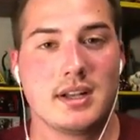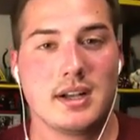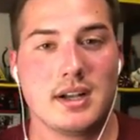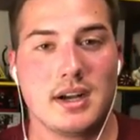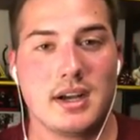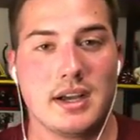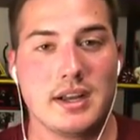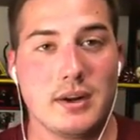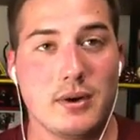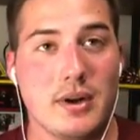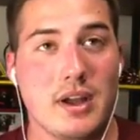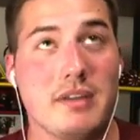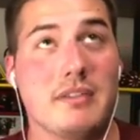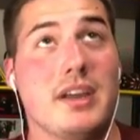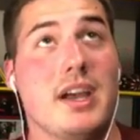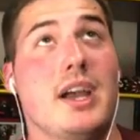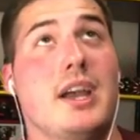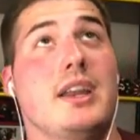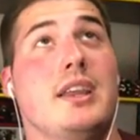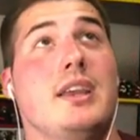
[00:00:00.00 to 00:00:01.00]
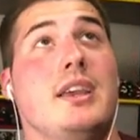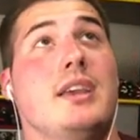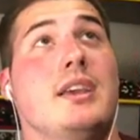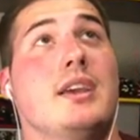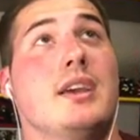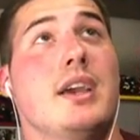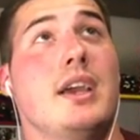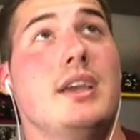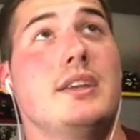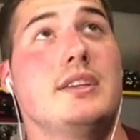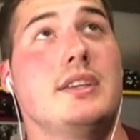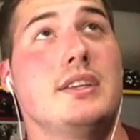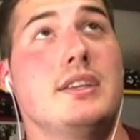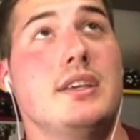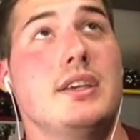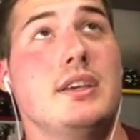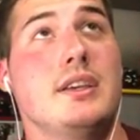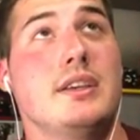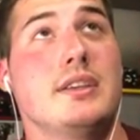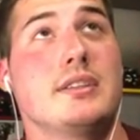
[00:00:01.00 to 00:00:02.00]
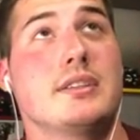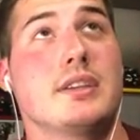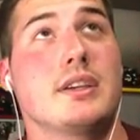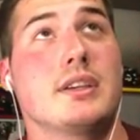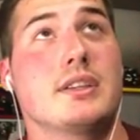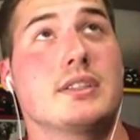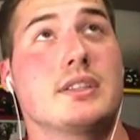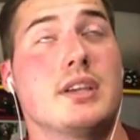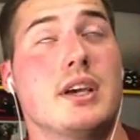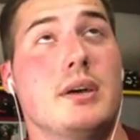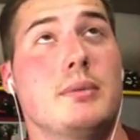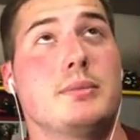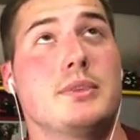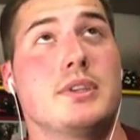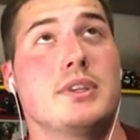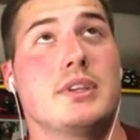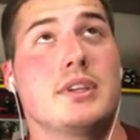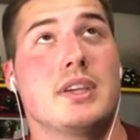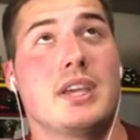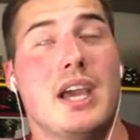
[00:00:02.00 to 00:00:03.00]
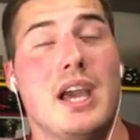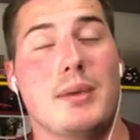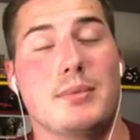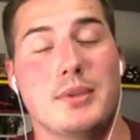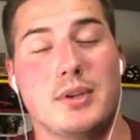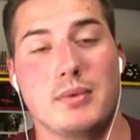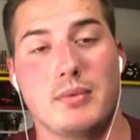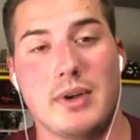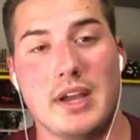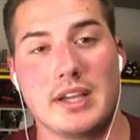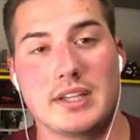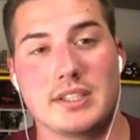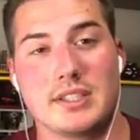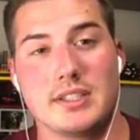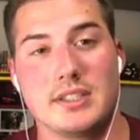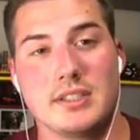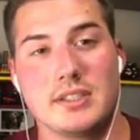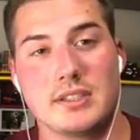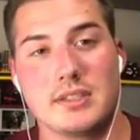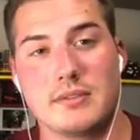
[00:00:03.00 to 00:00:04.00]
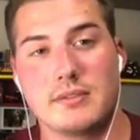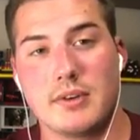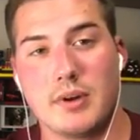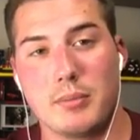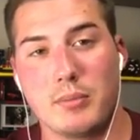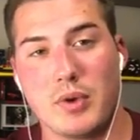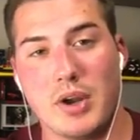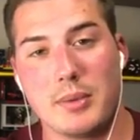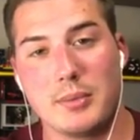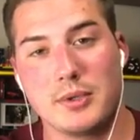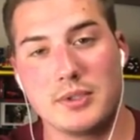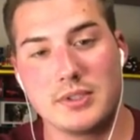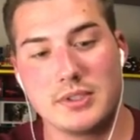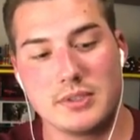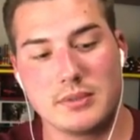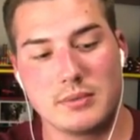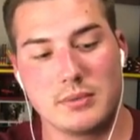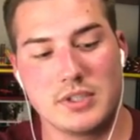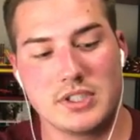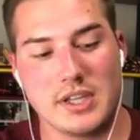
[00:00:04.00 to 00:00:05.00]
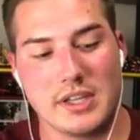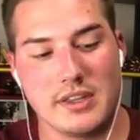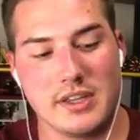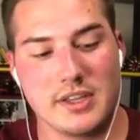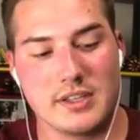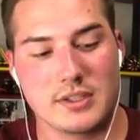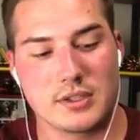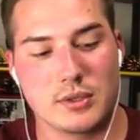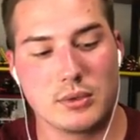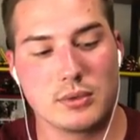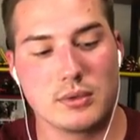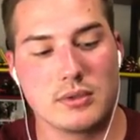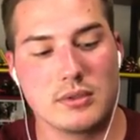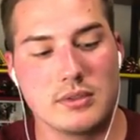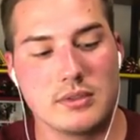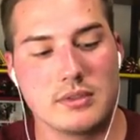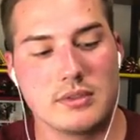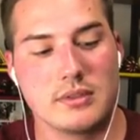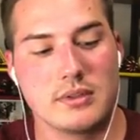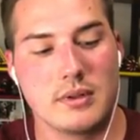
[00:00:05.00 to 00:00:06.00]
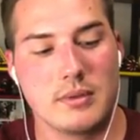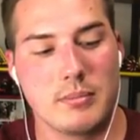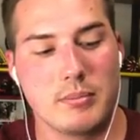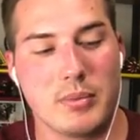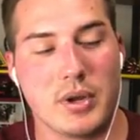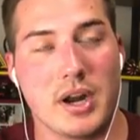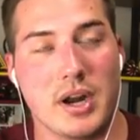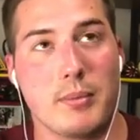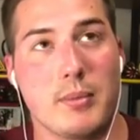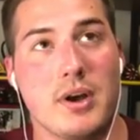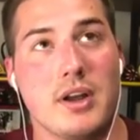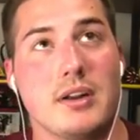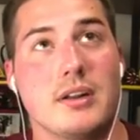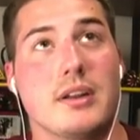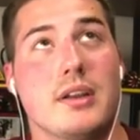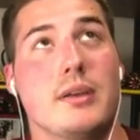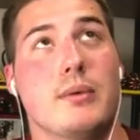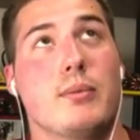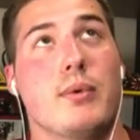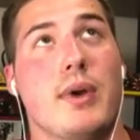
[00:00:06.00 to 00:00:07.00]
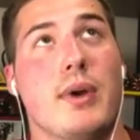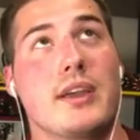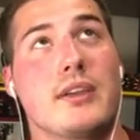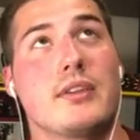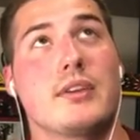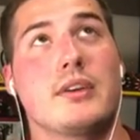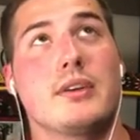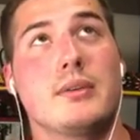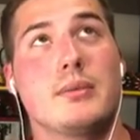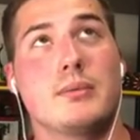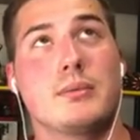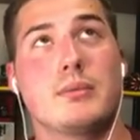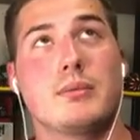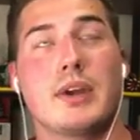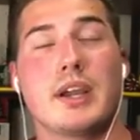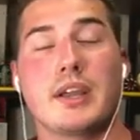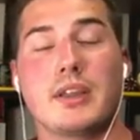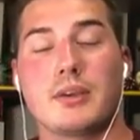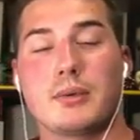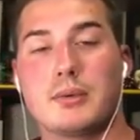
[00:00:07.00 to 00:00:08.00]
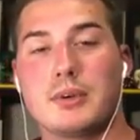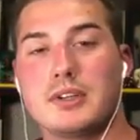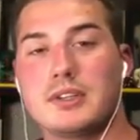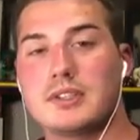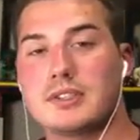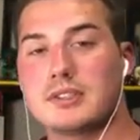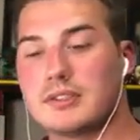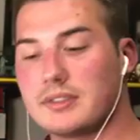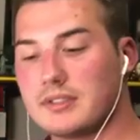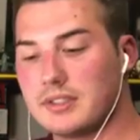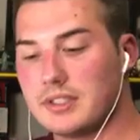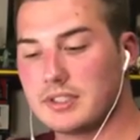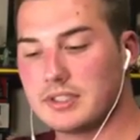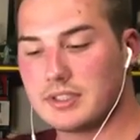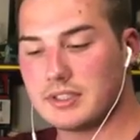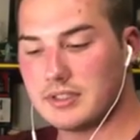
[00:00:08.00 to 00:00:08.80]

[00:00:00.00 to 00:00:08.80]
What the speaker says: I don't have any ATTEs except Captain Rex's from Rebels, which I think is cool, but I want a regular one, just